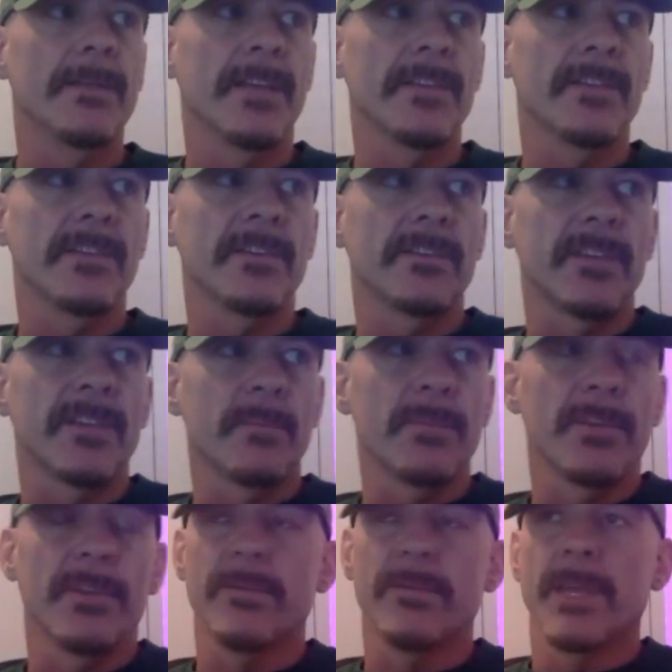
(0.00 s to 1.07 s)
That's an
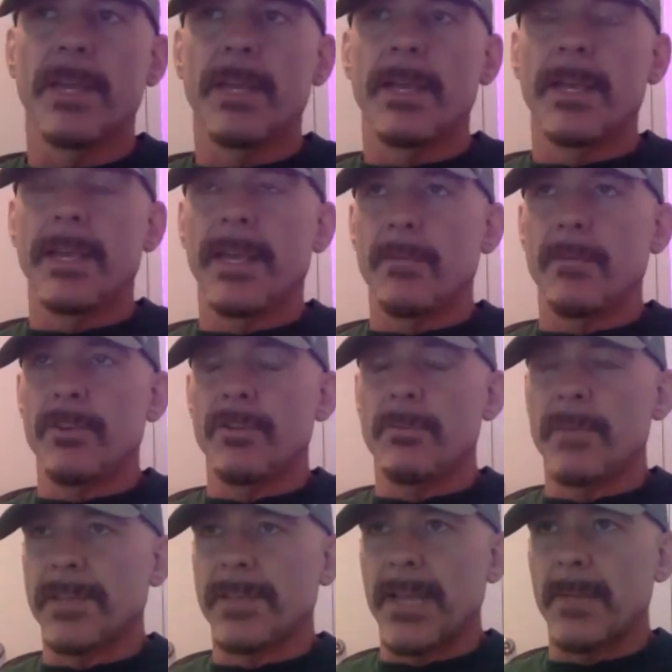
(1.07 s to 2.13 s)
example of, hey, when you
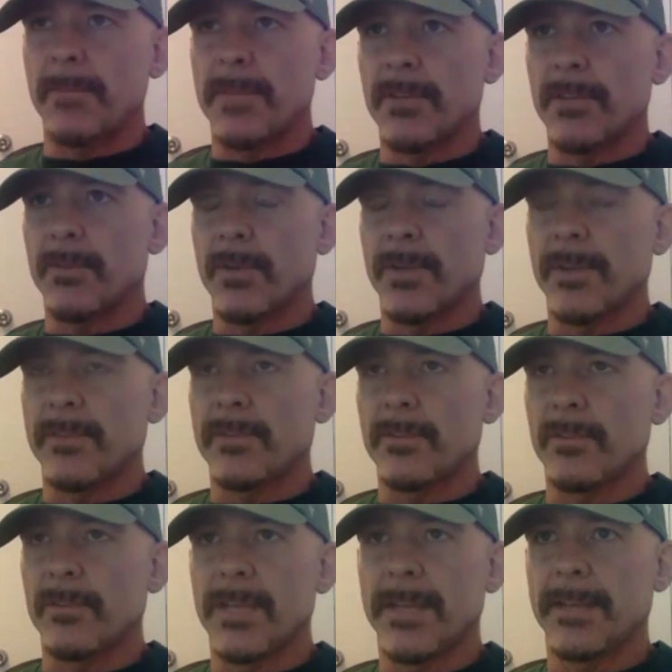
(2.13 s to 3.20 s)
make that big risk,
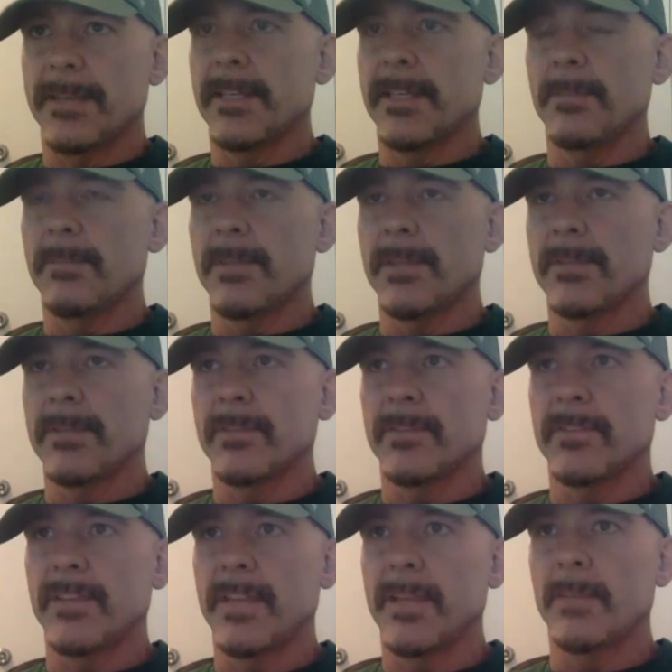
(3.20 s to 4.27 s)
you can't keep things the
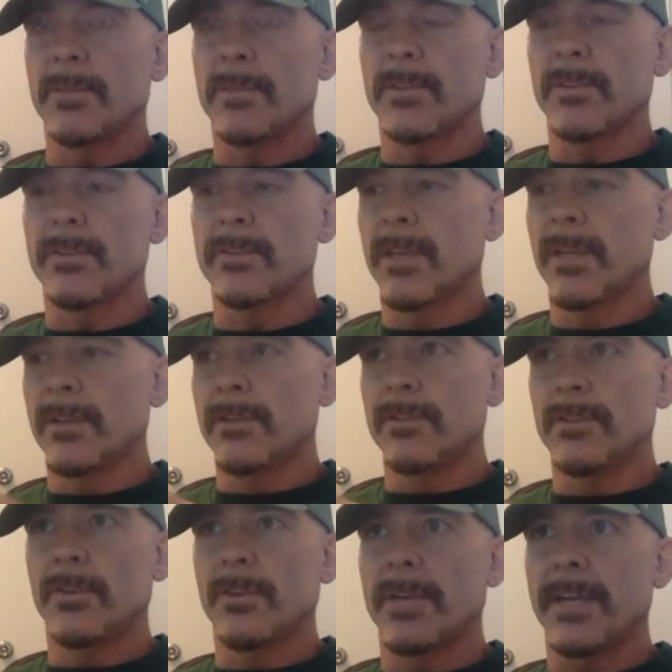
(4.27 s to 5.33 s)
same and just
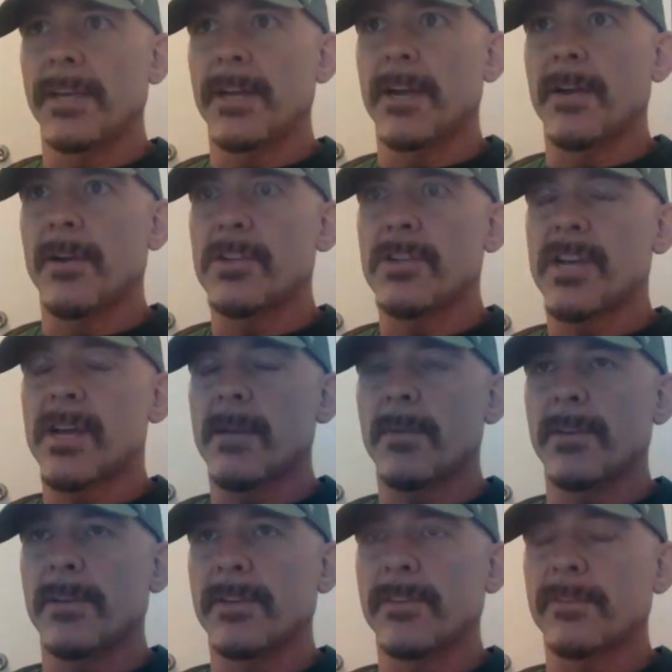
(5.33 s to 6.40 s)
do your 8-hour job
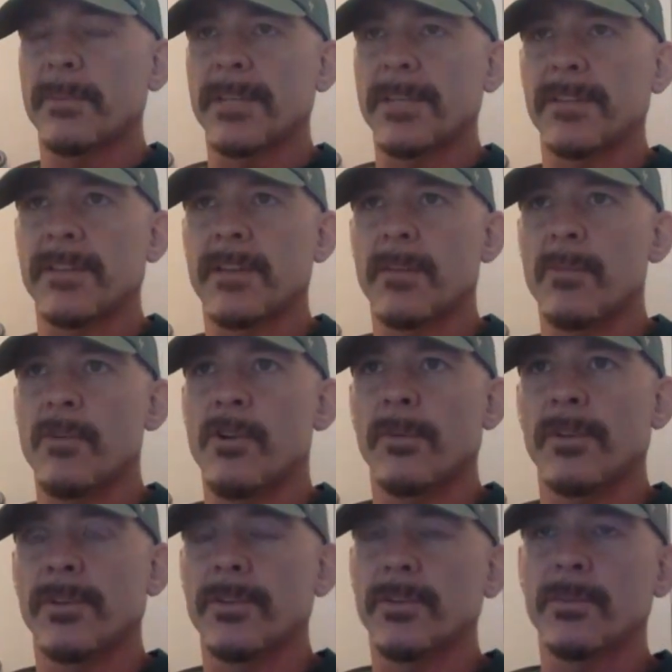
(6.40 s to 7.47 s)
and expect to come
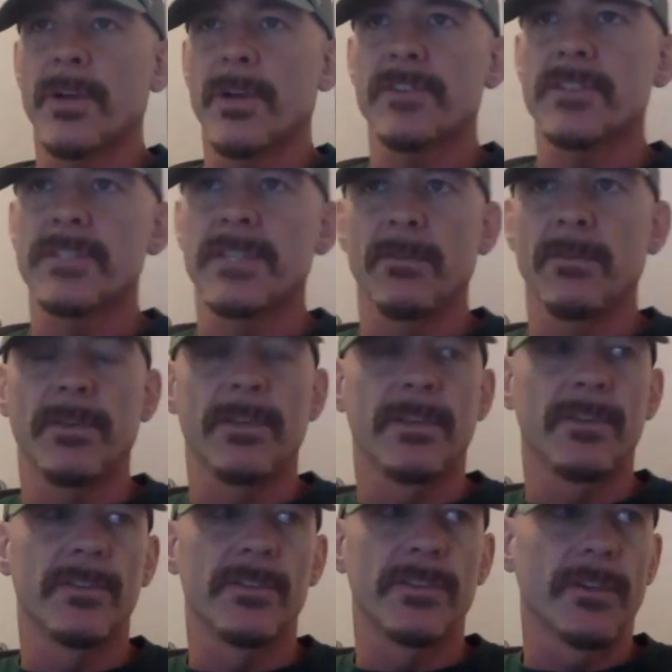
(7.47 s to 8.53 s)
home and just watch TV
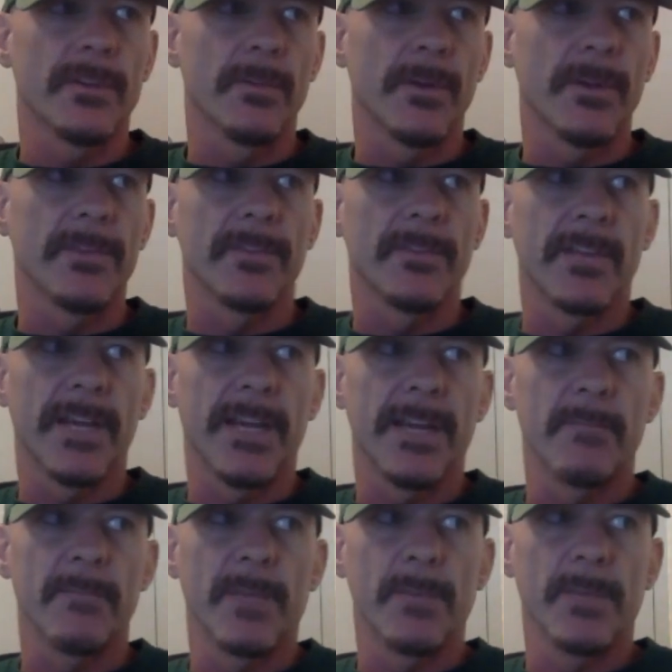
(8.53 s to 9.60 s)
and chill the rest of the
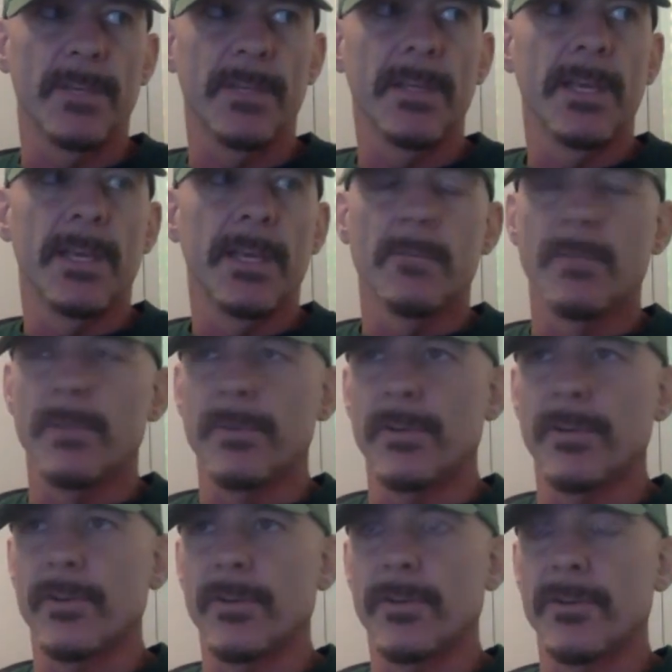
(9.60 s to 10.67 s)
night. Maybe to
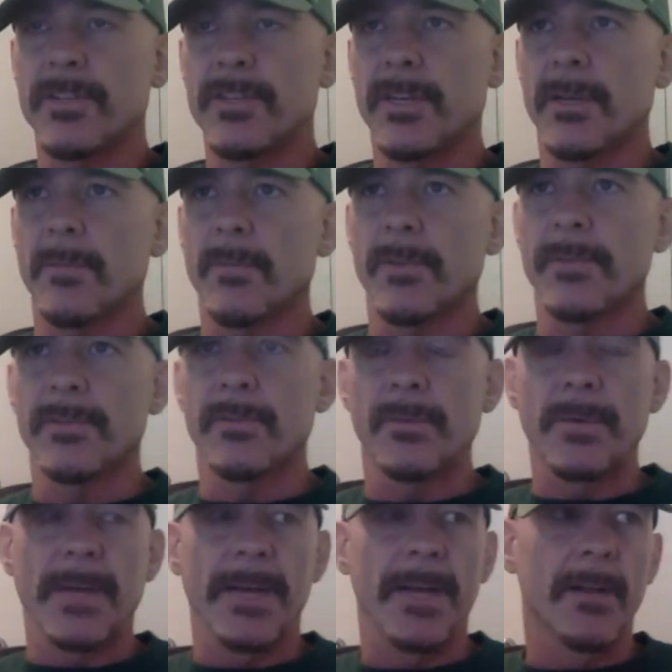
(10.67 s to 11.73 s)
go to the gym once in
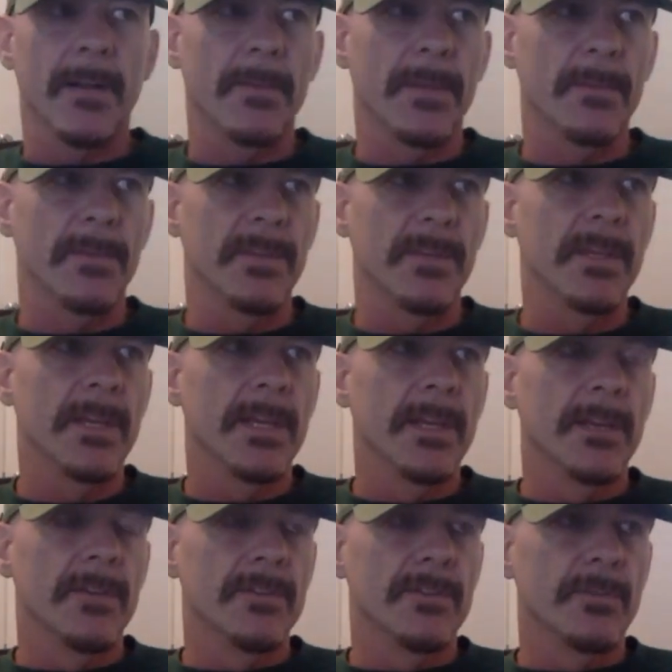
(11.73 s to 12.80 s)
a while, maybe
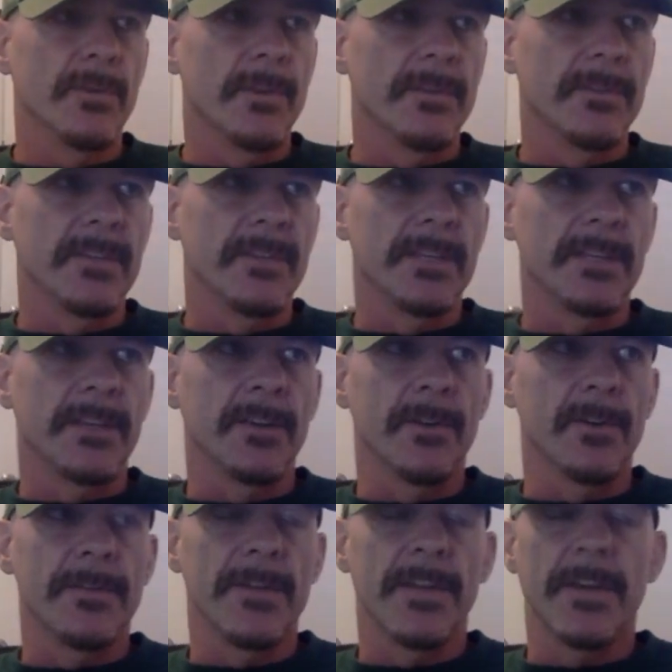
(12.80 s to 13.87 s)
do one thing
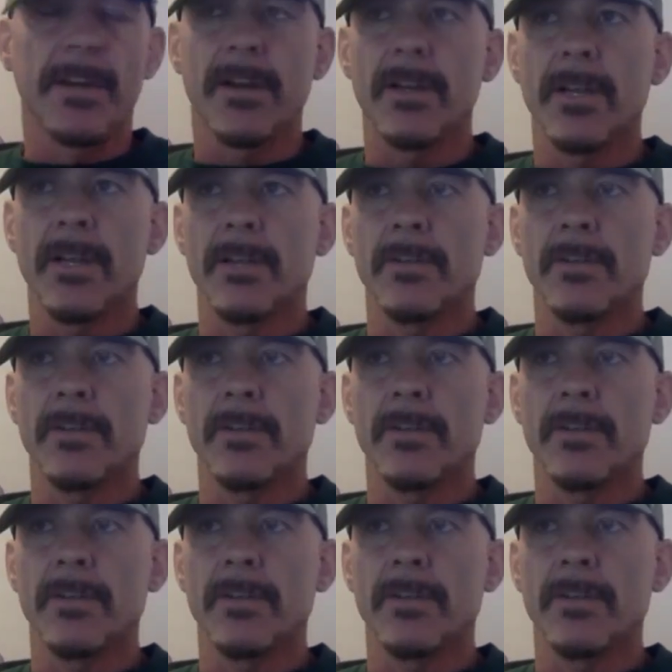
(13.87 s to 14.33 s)
here and there.